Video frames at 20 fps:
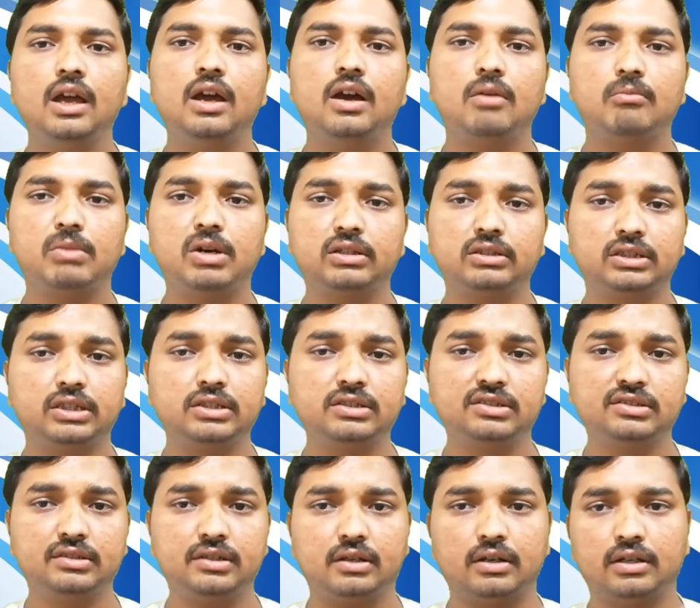Among
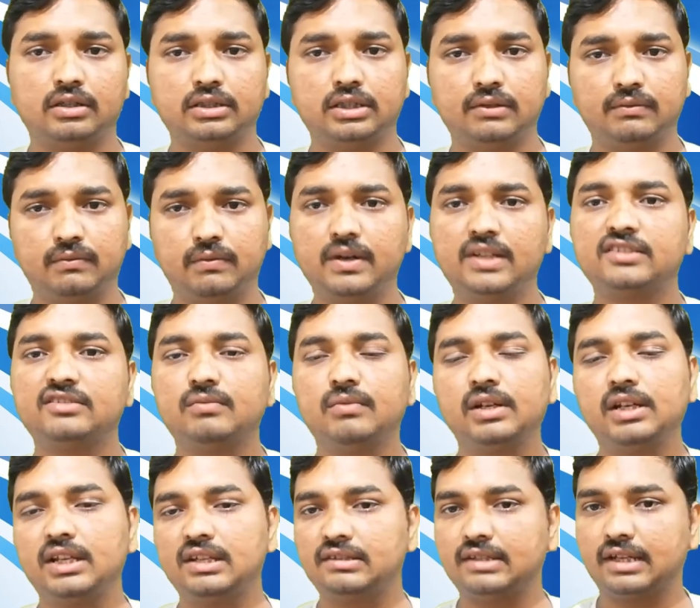this, the first
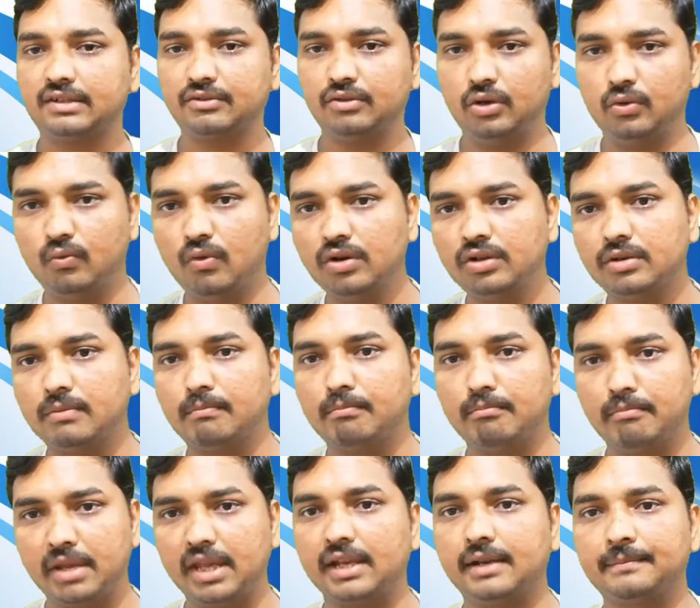one is actually what?
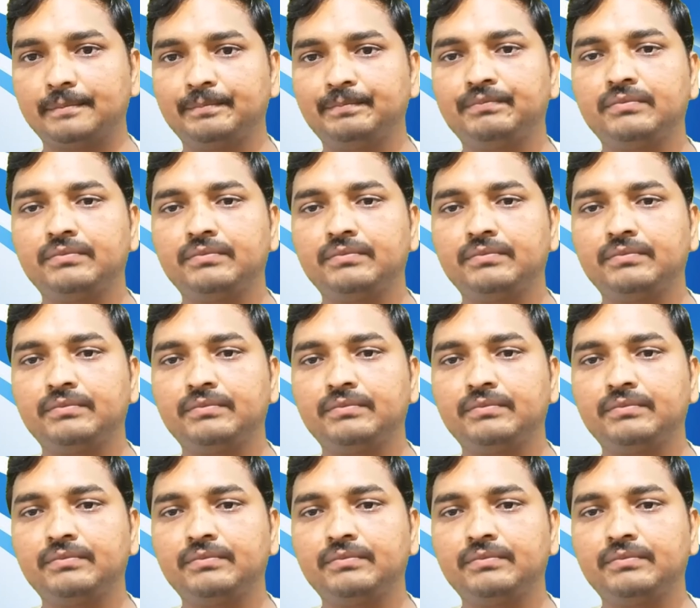Mean.